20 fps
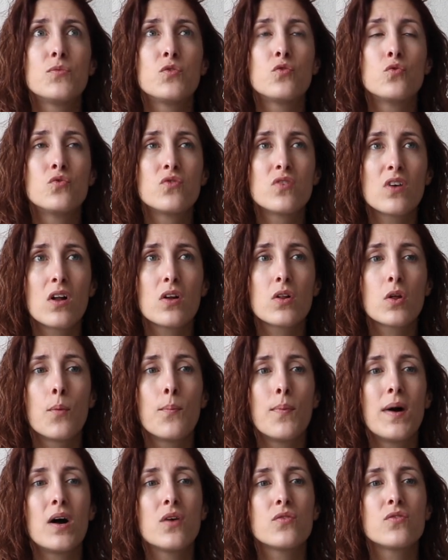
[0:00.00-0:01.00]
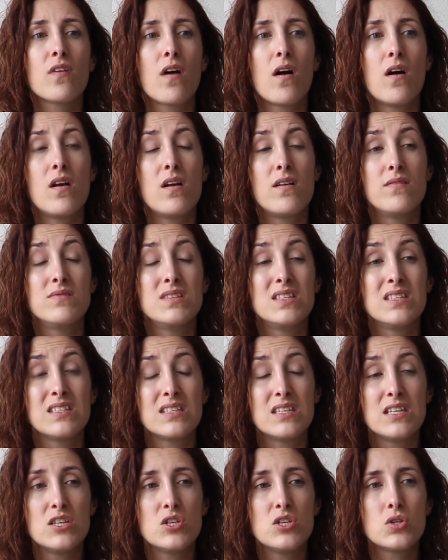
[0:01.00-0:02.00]
to talk about all of
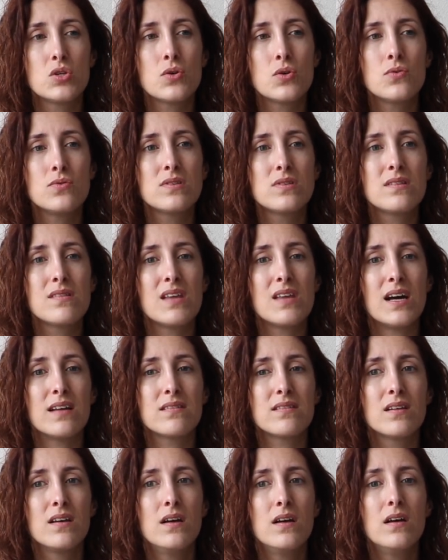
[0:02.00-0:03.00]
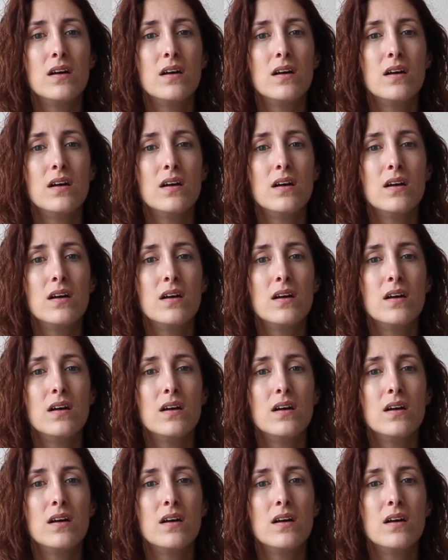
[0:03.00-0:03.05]
these issues that